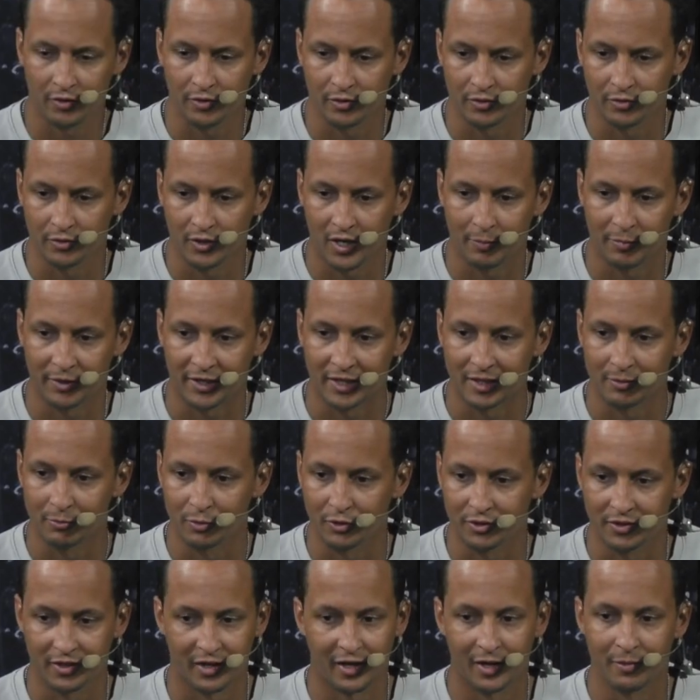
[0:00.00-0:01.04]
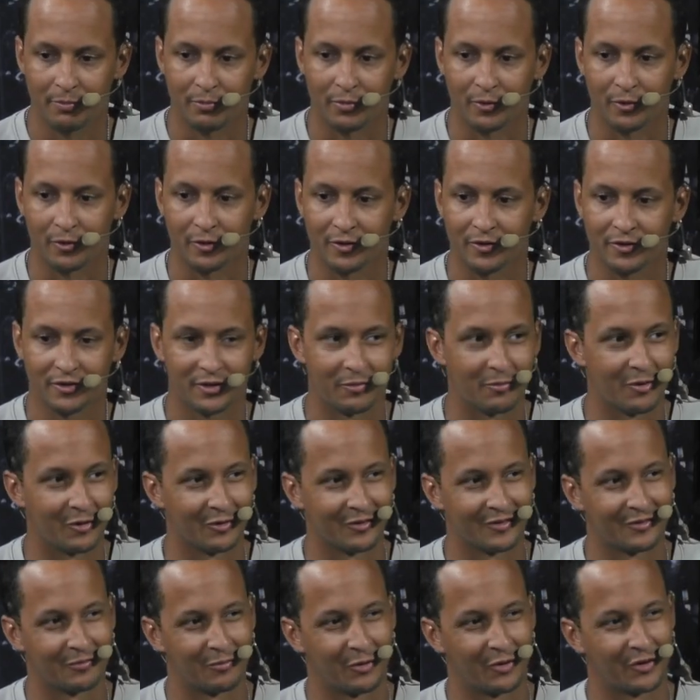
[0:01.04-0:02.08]
Are you the Happy Gilmore type or
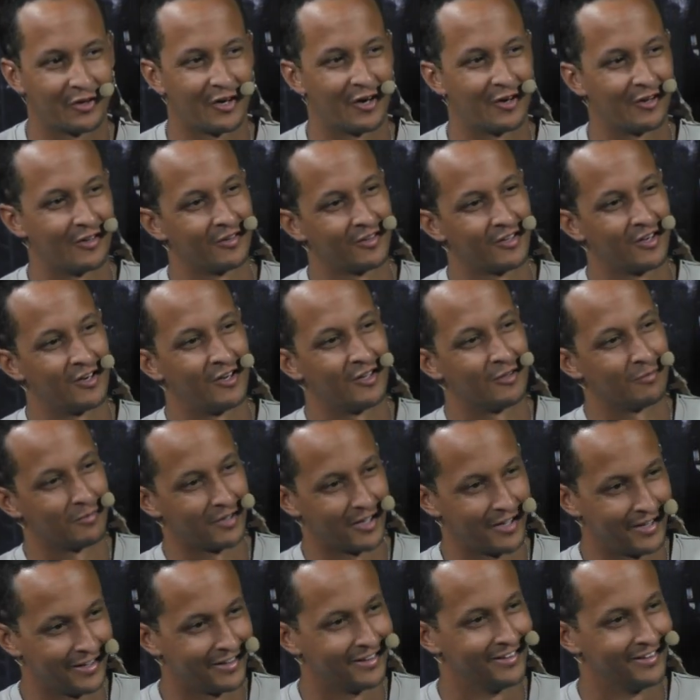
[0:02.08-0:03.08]
the more calm guy?